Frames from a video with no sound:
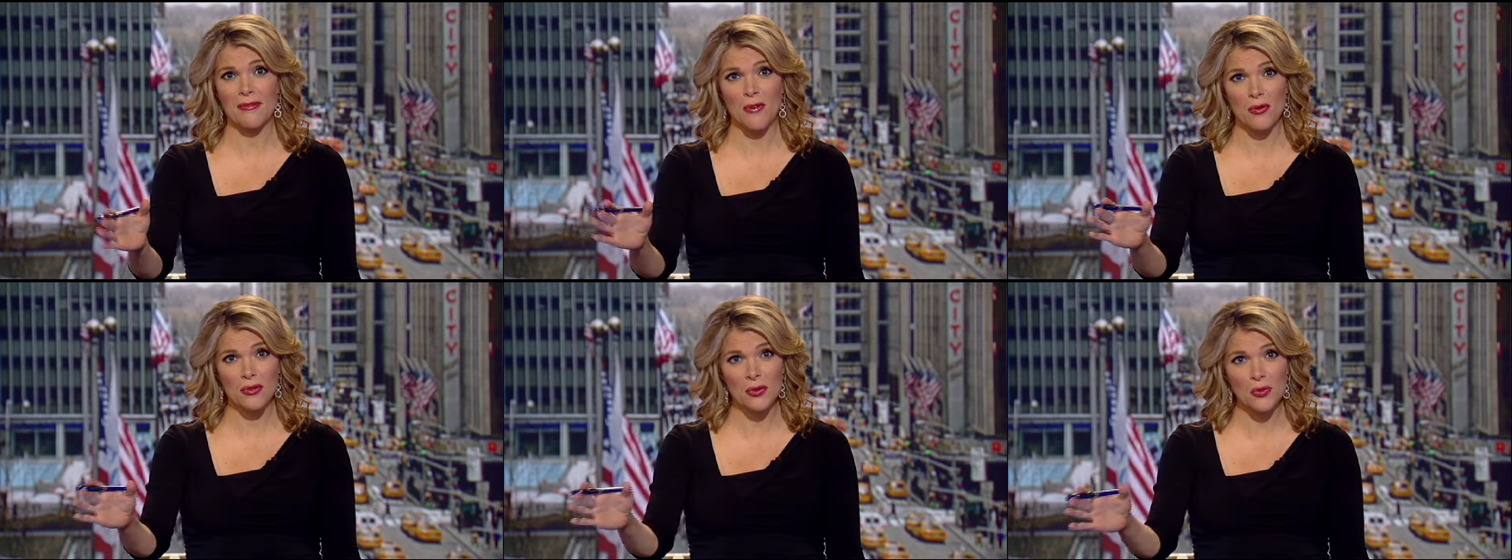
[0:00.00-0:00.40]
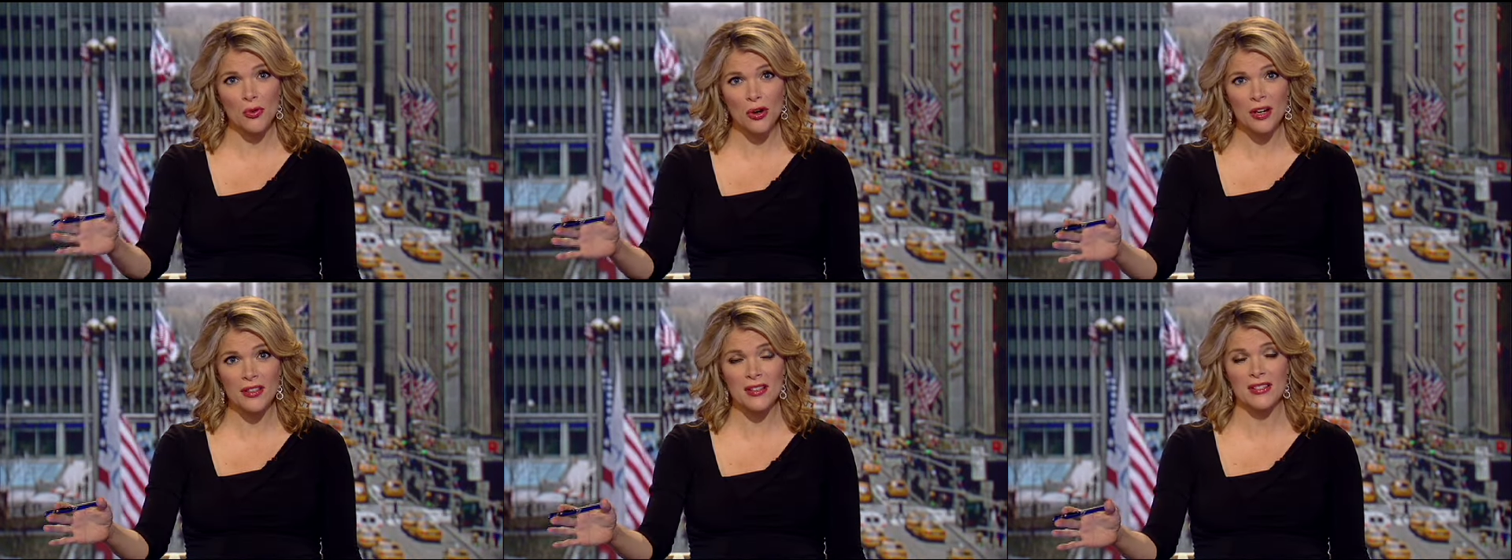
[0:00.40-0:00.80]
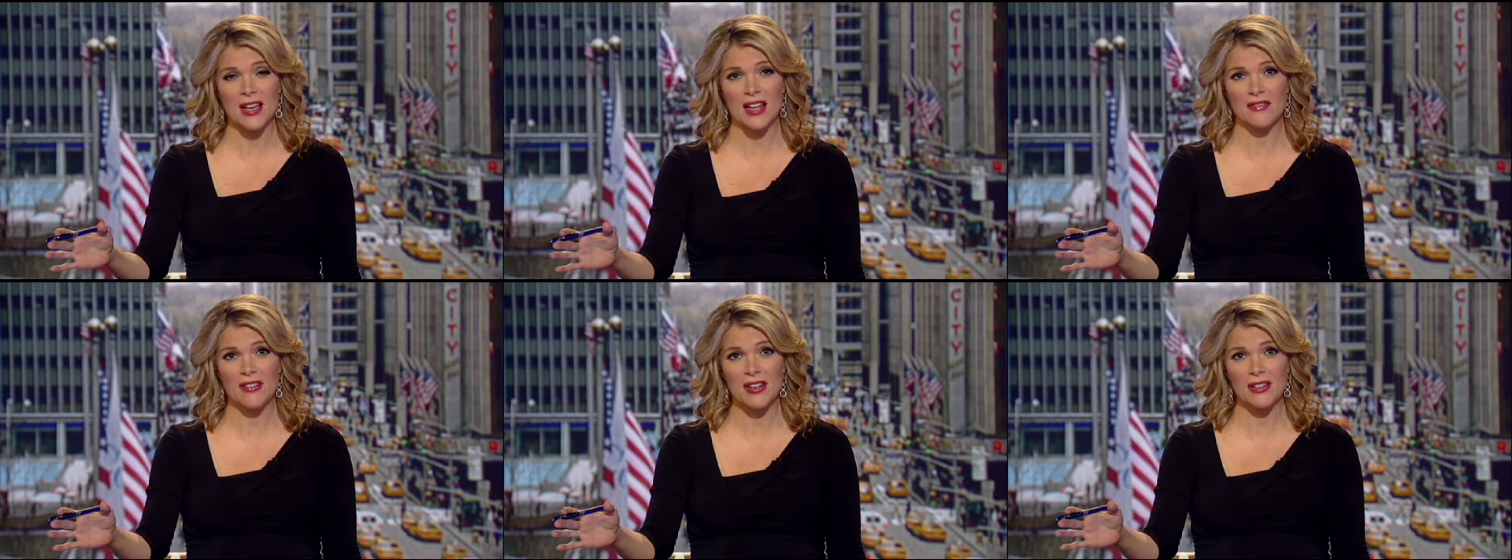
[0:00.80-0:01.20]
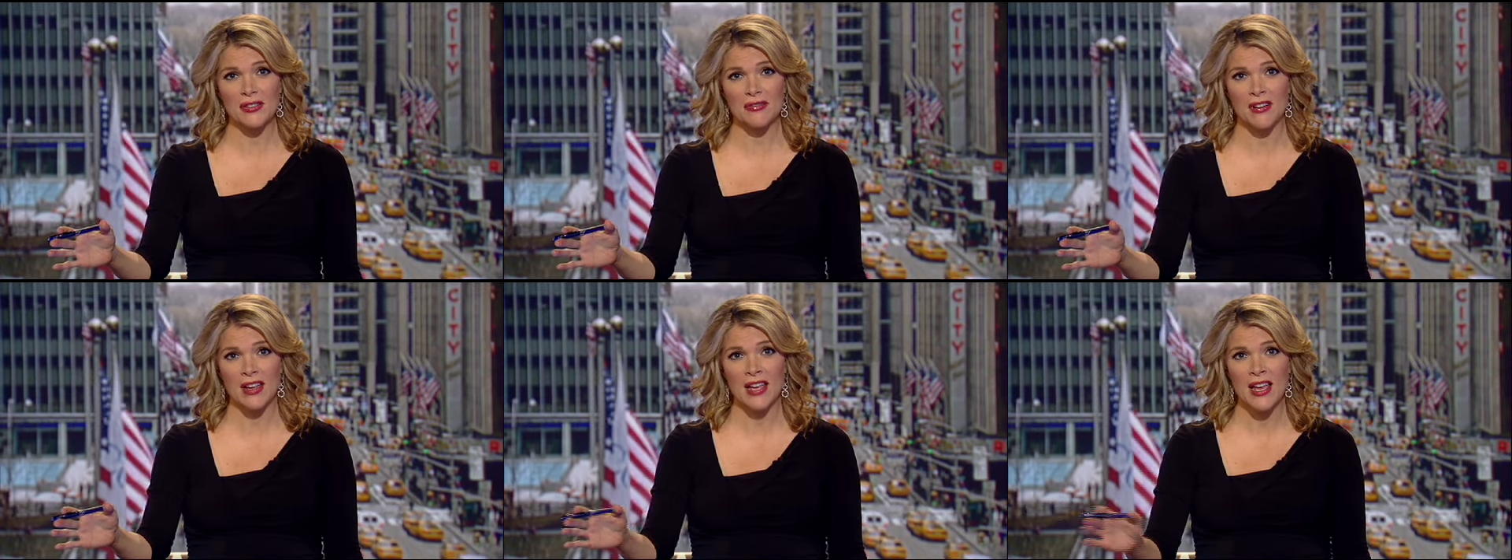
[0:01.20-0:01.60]
Folks who work in this kind of
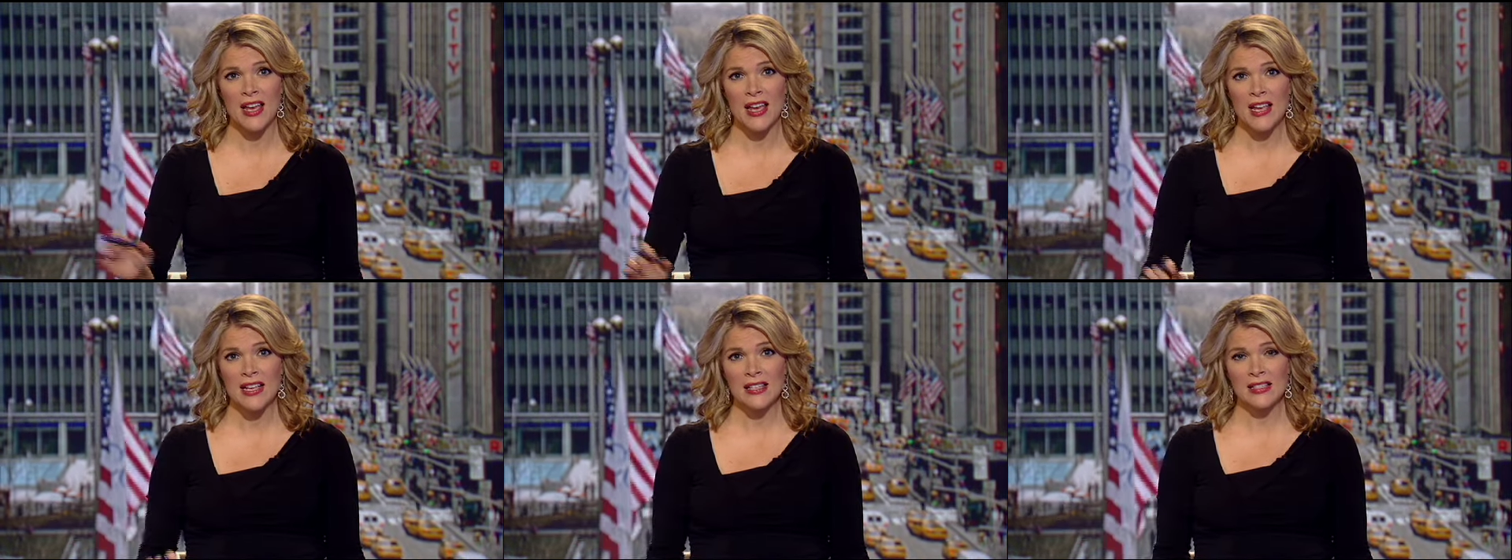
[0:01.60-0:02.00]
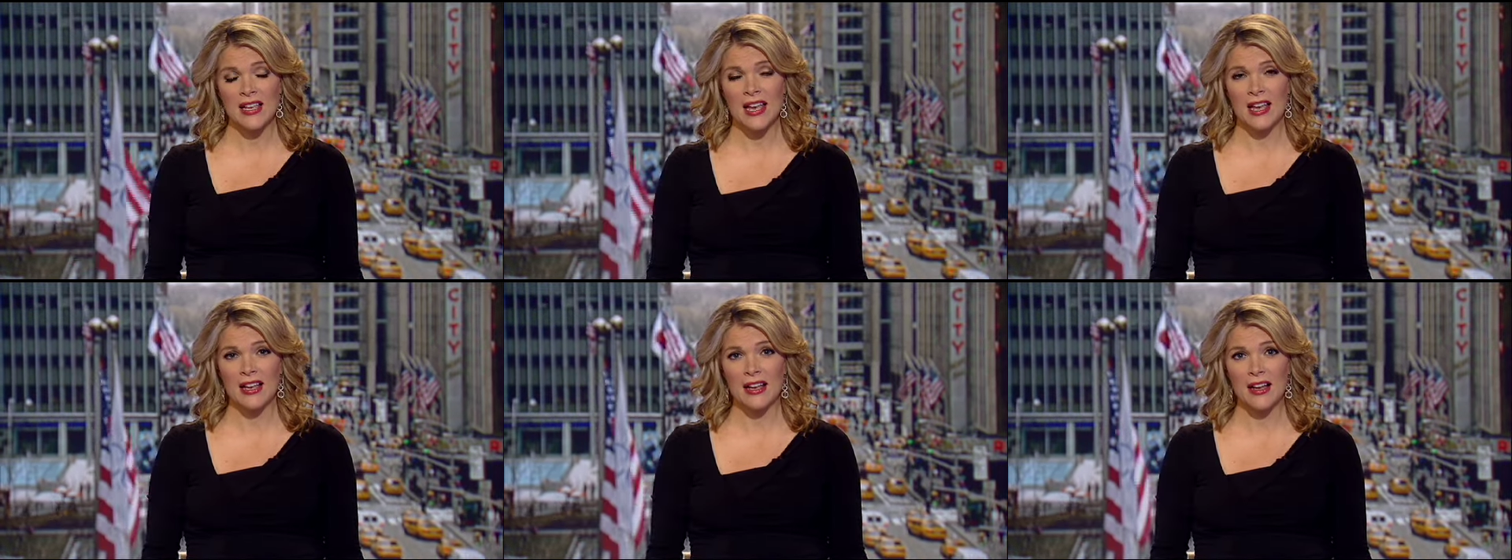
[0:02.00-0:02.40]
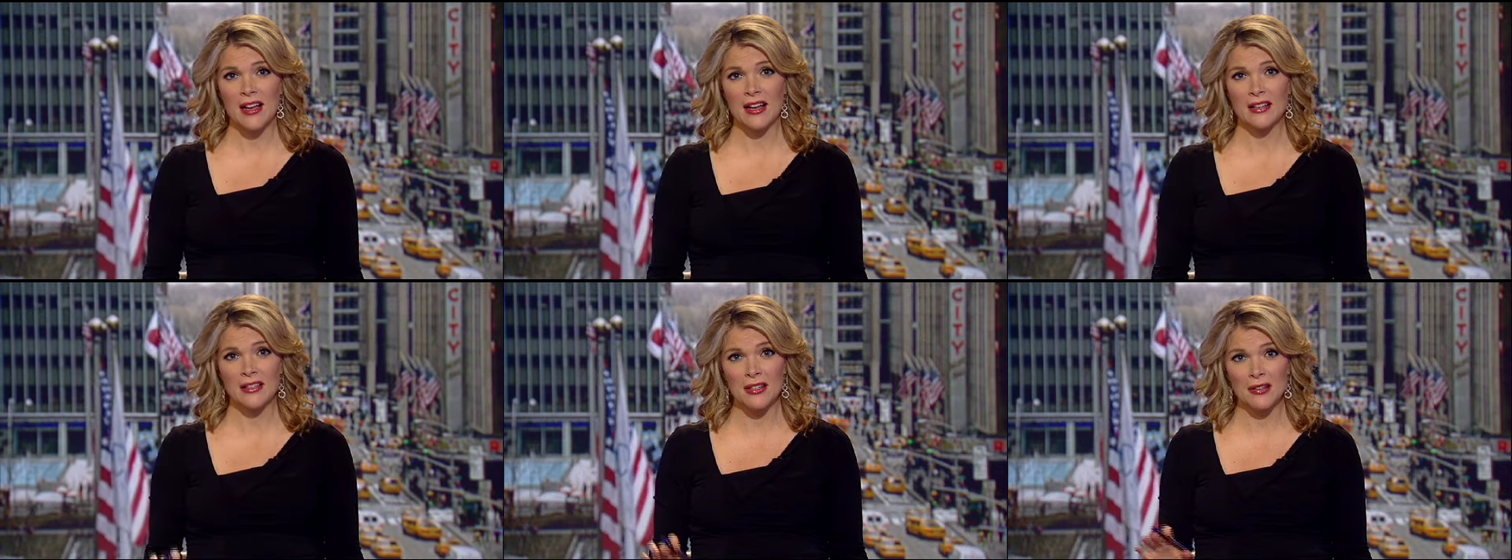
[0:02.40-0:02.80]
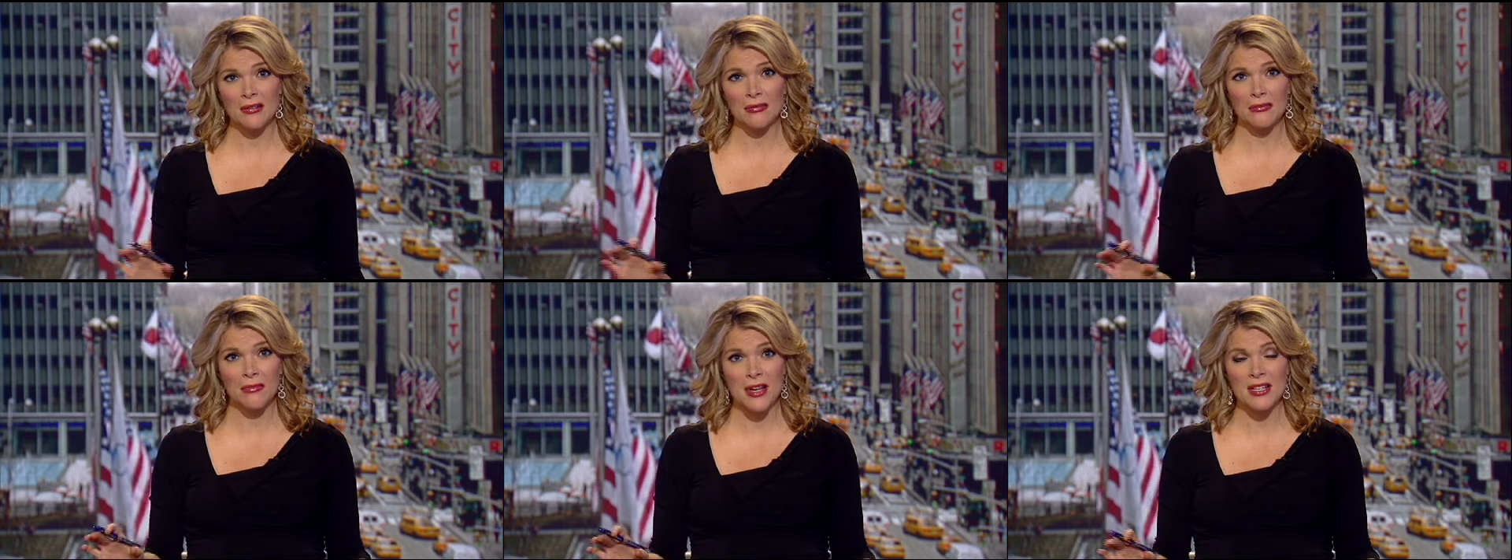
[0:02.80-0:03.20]
industry saying, uh, you
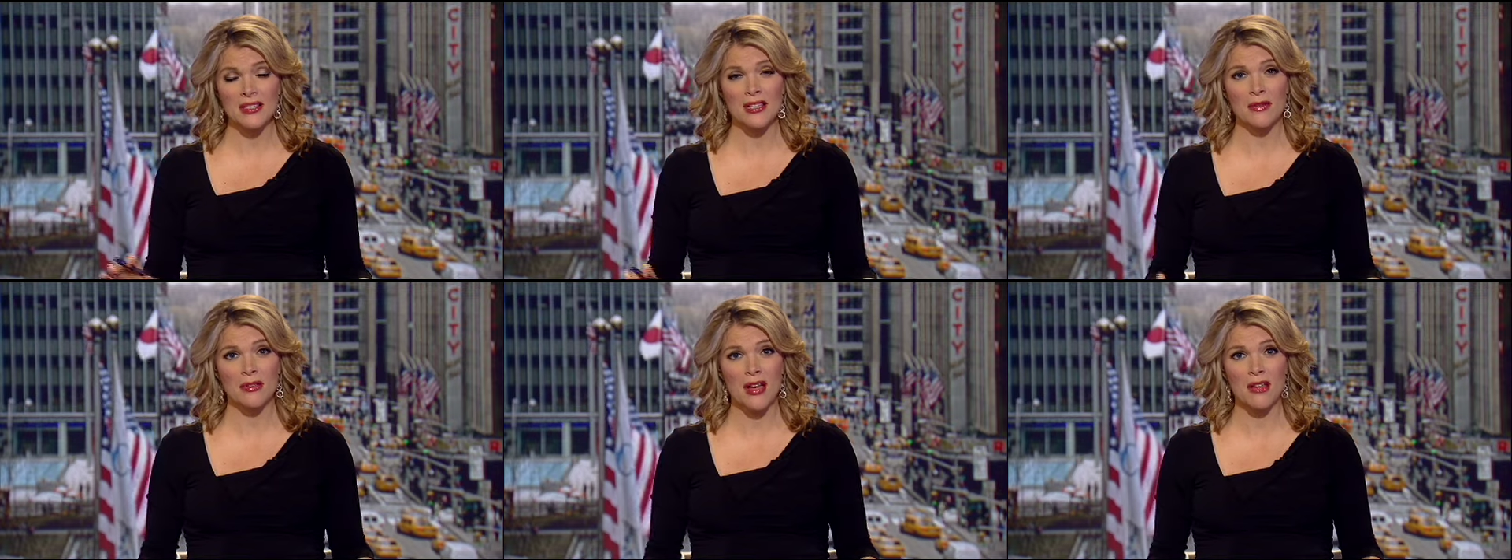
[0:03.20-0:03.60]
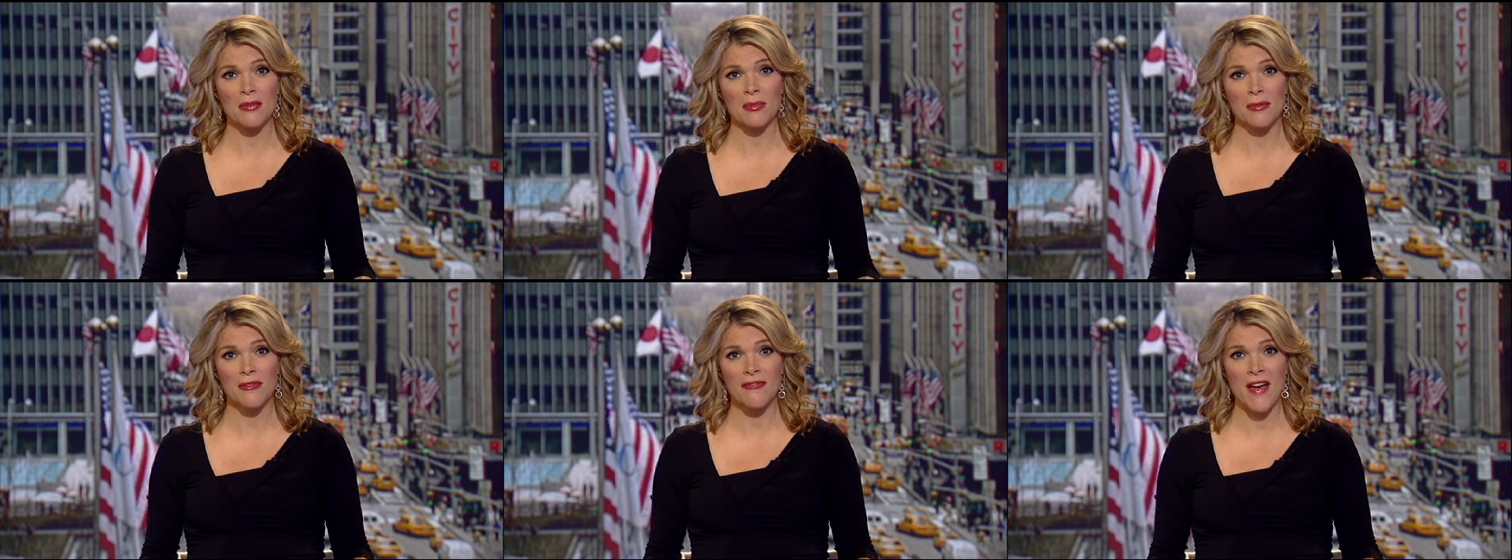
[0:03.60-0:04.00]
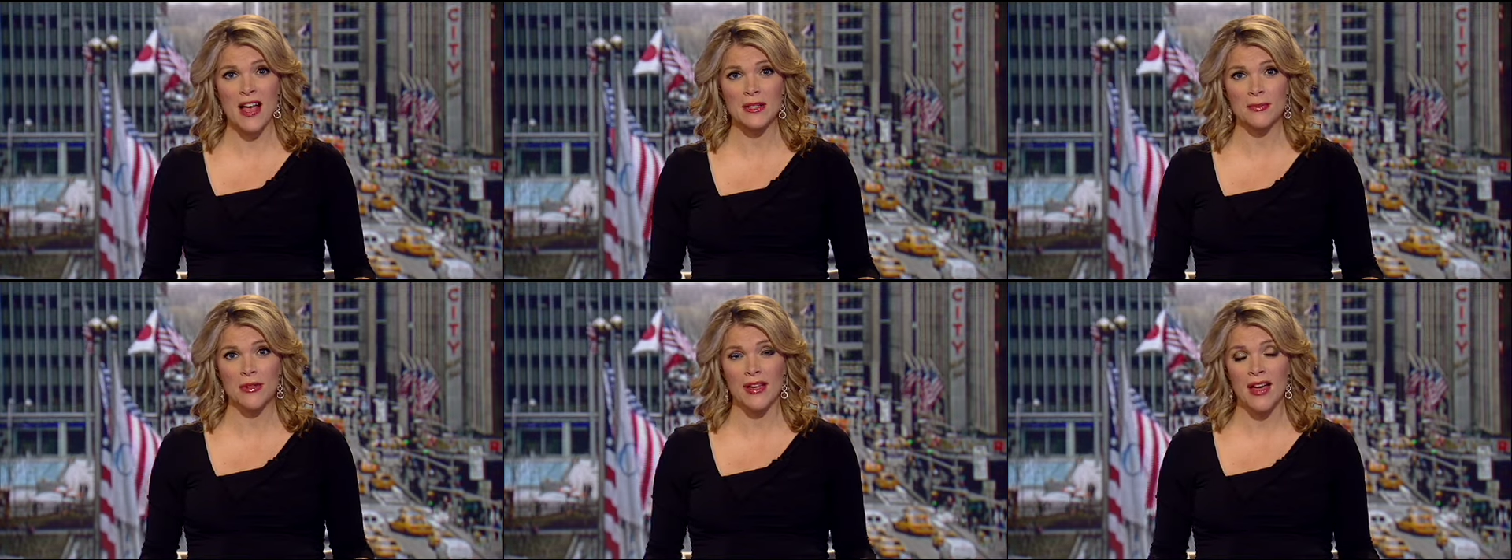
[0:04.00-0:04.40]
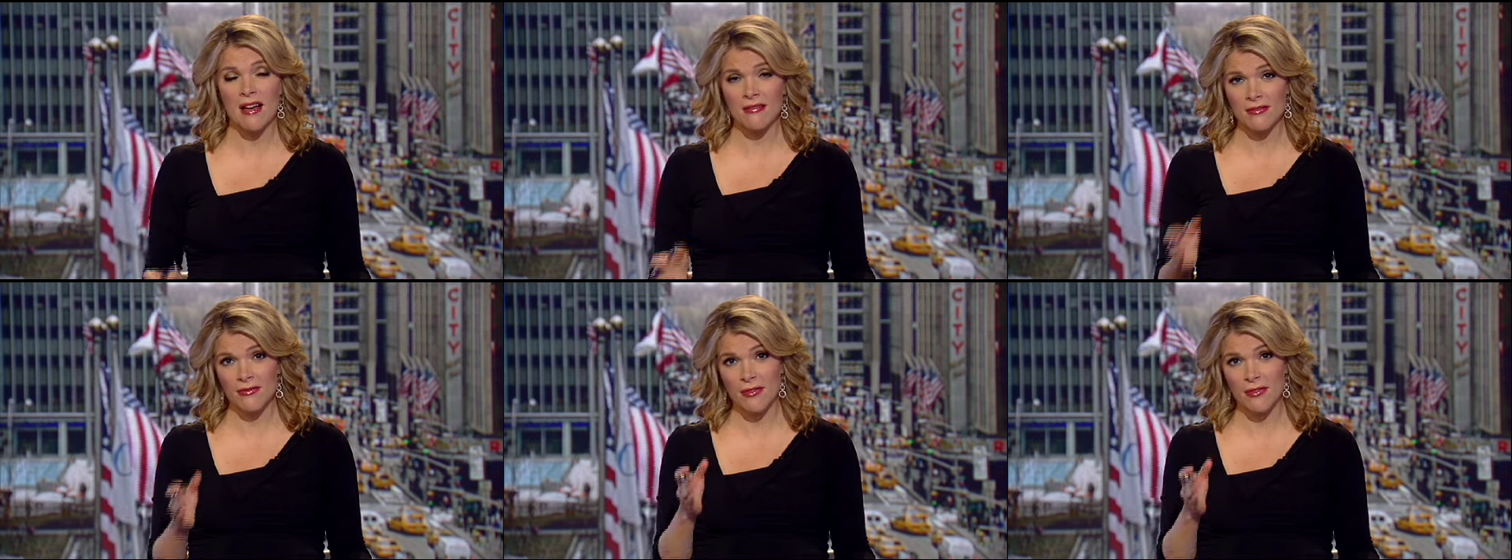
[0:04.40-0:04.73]
know, wait to see with how the facts play out.